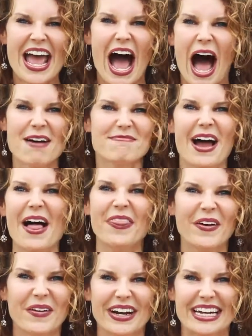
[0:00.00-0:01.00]
I'm not
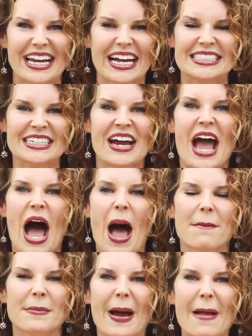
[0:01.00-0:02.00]
the organizer.
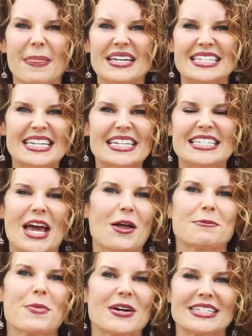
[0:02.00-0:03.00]
I'm not the
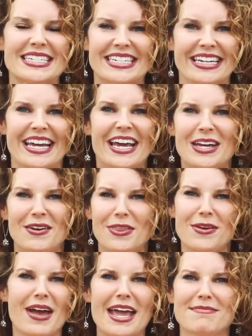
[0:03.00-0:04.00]
detailed person. You know, if
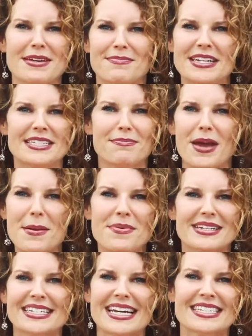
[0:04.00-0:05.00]
you hand me a piece of paper,
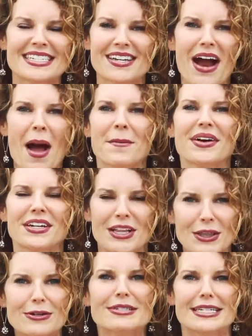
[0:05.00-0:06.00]
chances are I'm going to
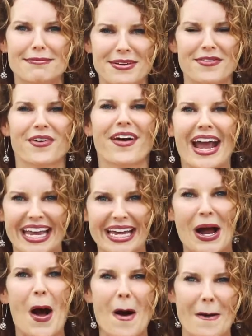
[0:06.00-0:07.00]
lose it before I get
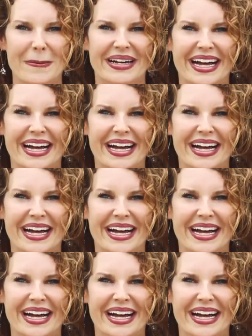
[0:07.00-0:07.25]
home.